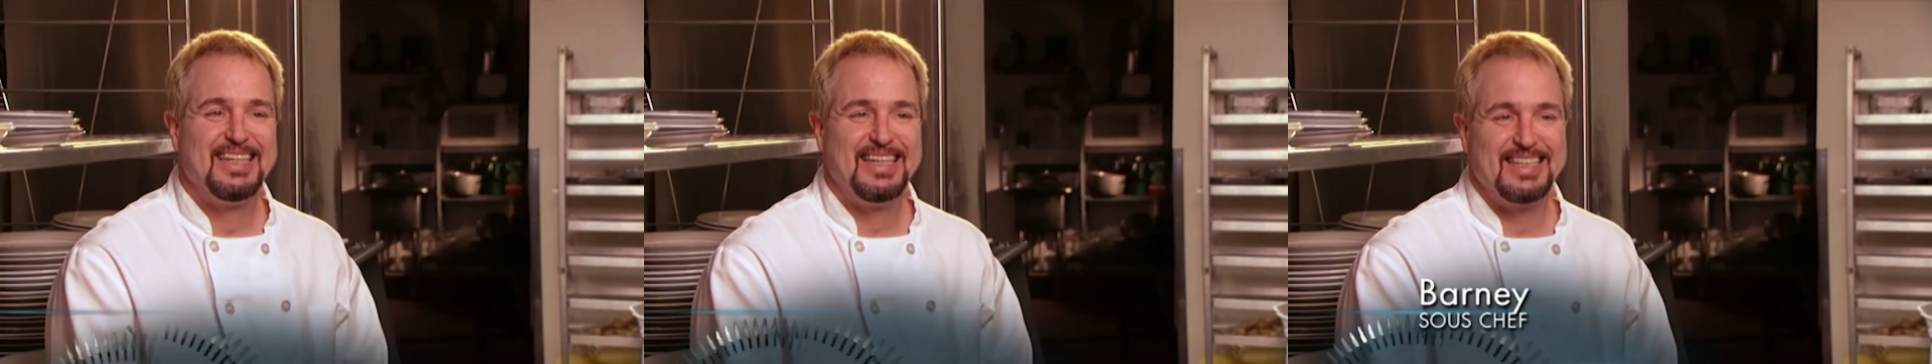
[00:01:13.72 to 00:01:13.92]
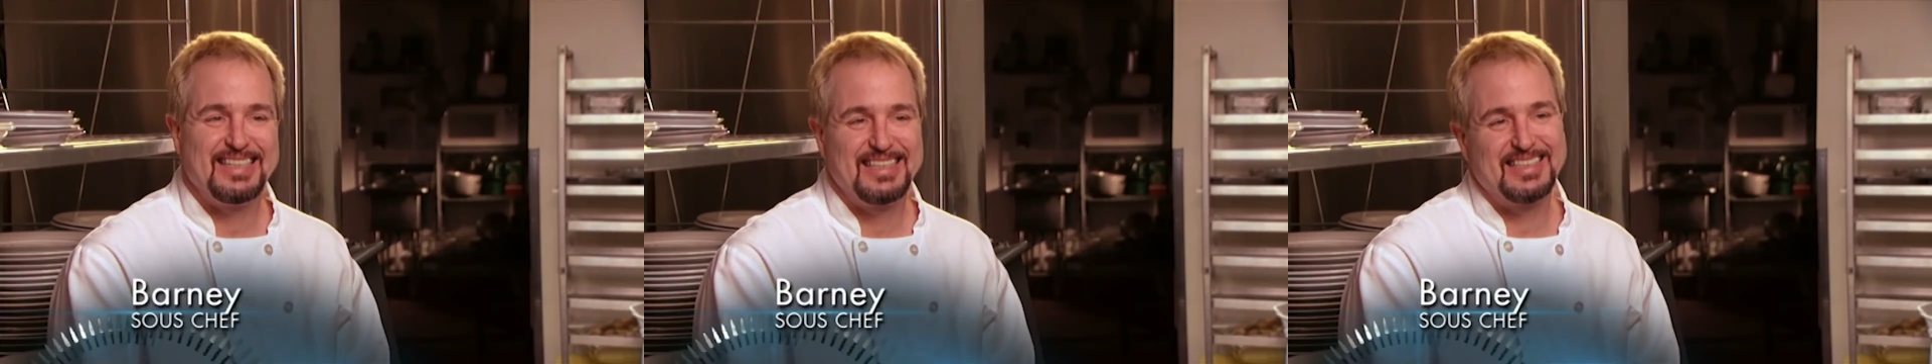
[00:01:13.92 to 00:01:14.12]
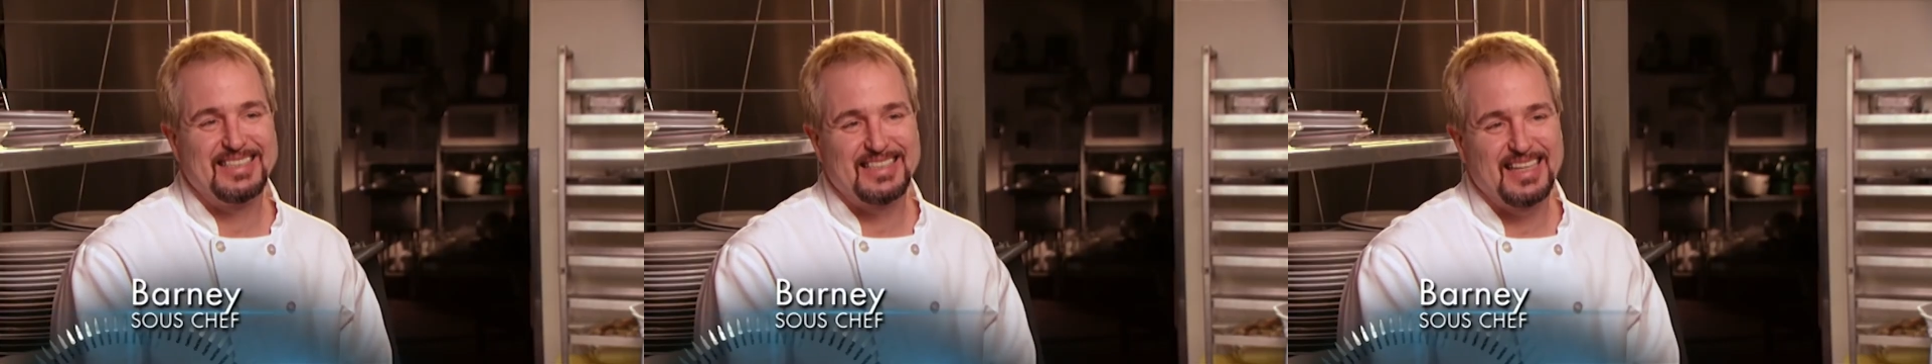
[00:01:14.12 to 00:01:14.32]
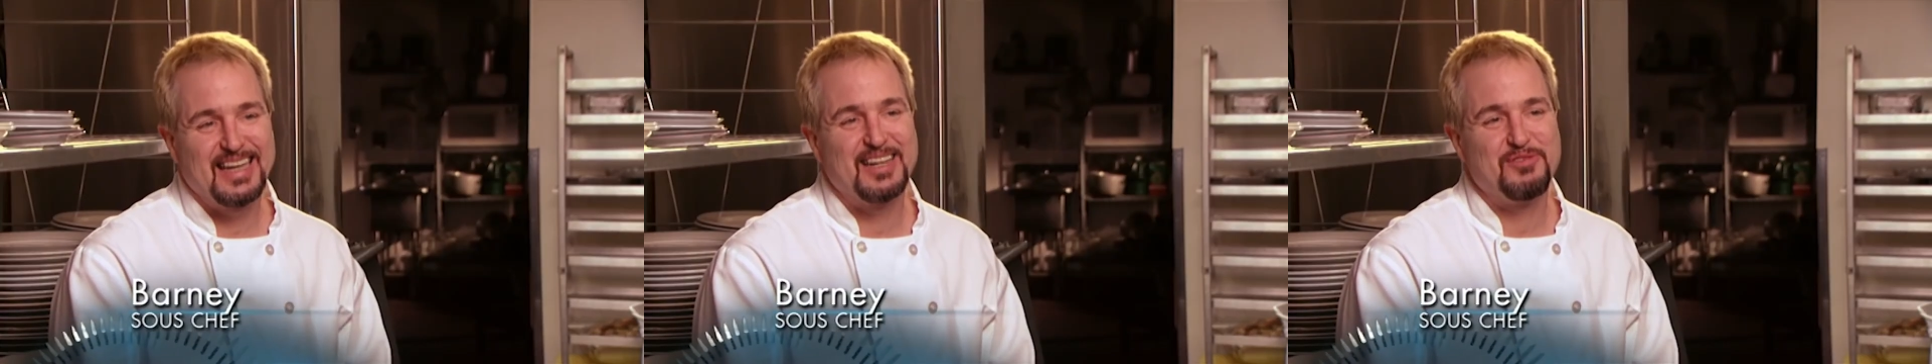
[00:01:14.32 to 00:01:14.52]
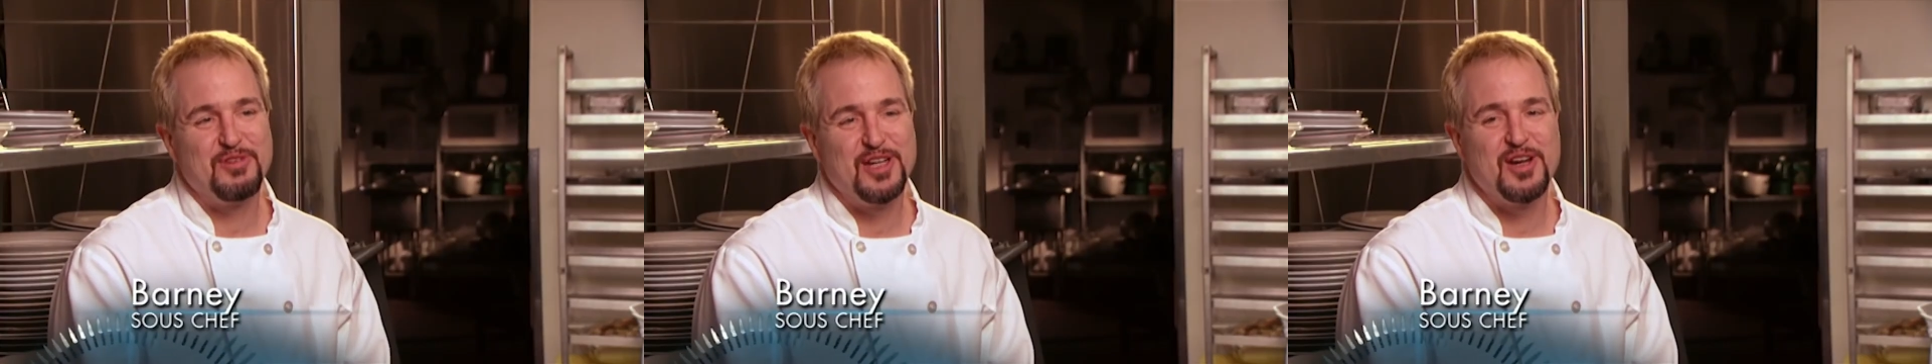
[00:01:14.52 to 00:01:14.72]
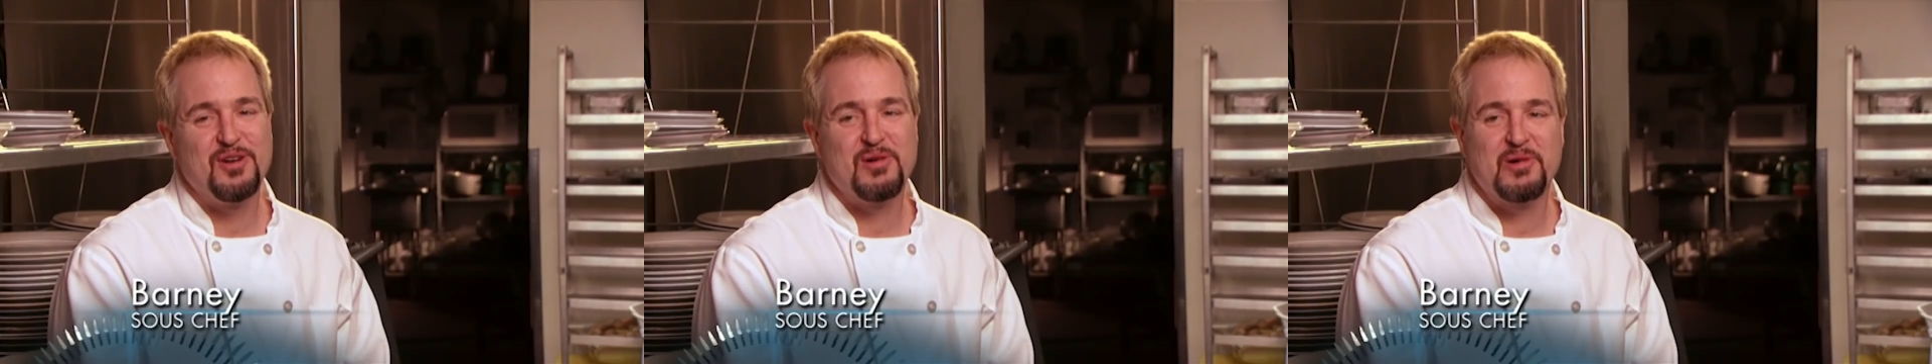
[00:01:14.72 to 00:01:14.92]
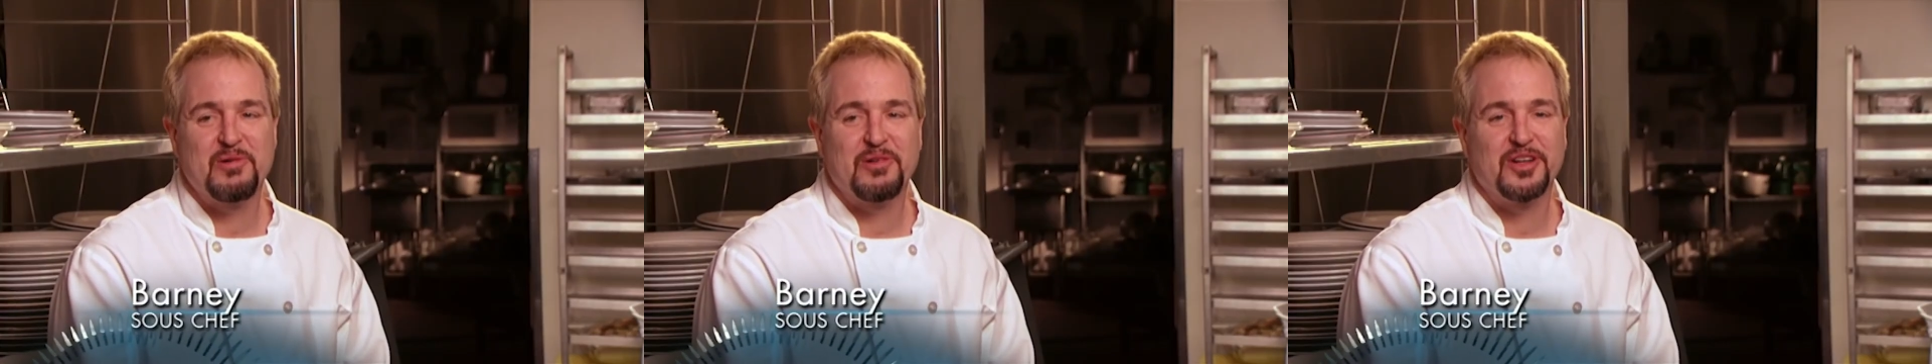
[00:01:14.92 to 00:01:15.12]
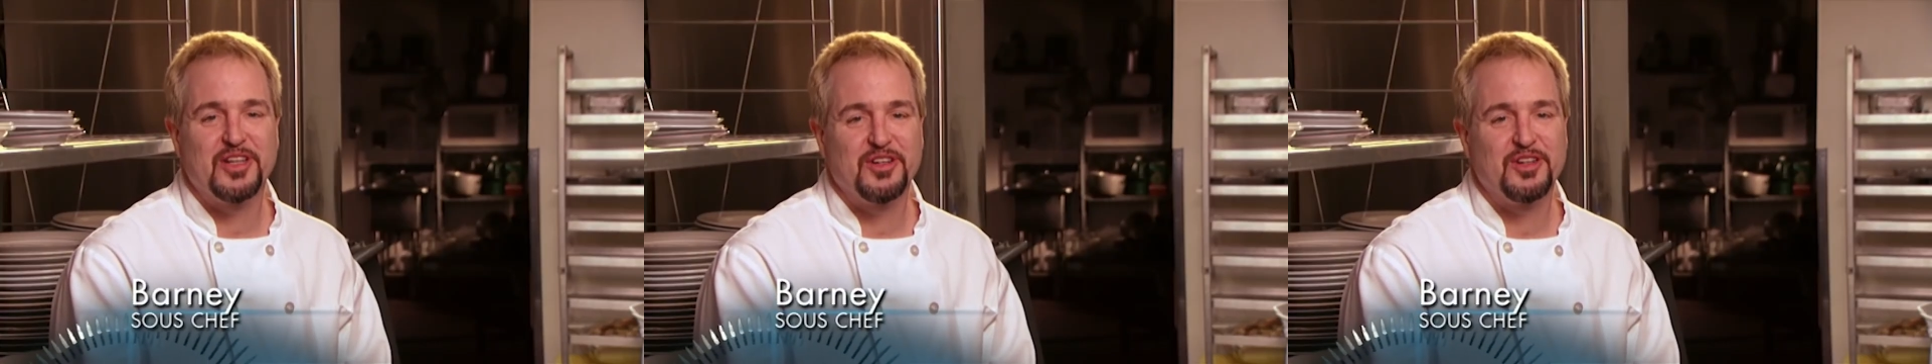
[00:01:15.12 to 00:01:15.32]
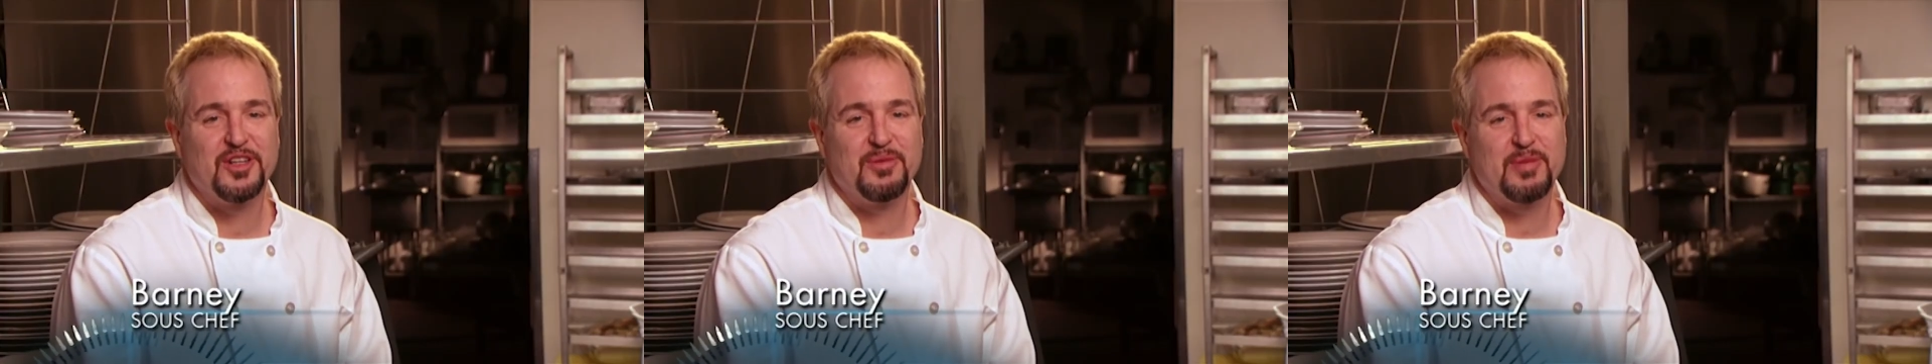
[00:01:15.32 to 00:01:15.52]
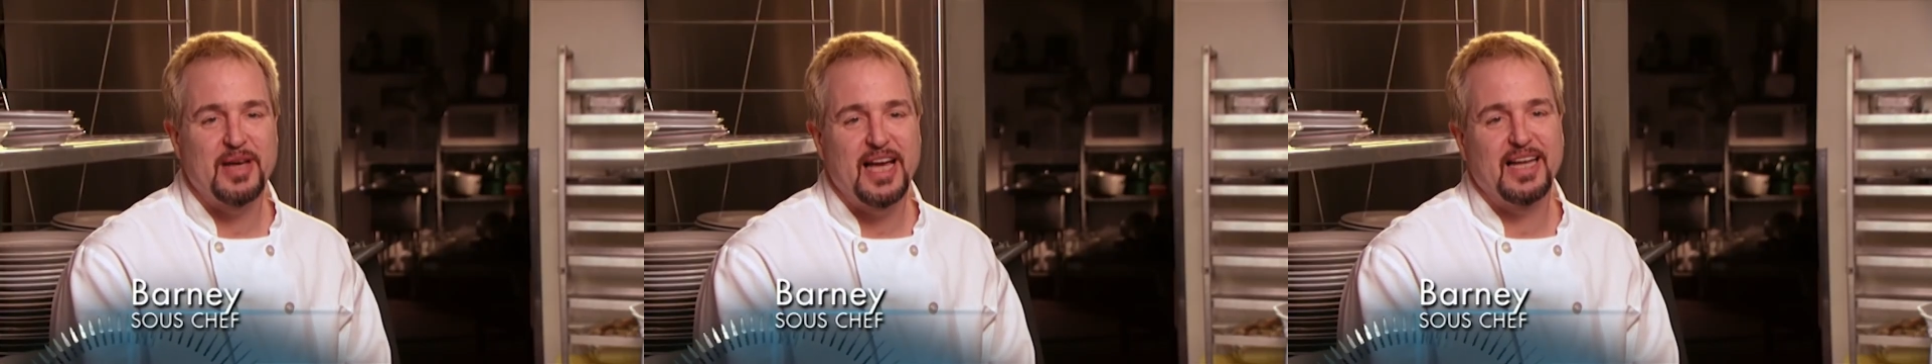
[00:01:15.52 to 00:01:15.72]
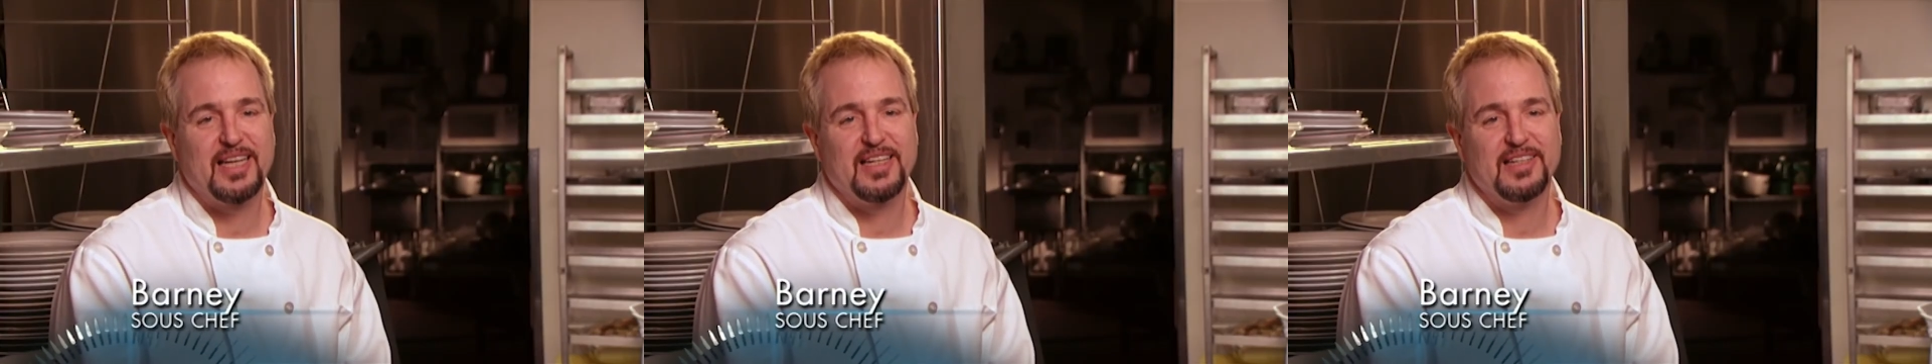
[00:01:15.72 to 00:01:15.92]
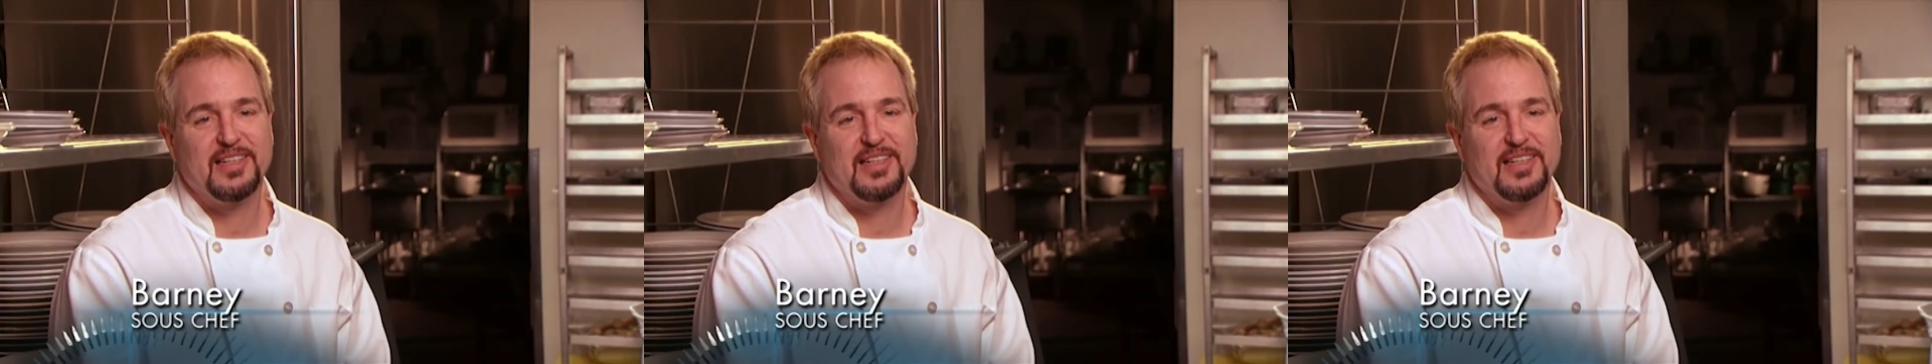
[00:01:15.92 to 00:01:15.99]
it looks like we know what we're doing back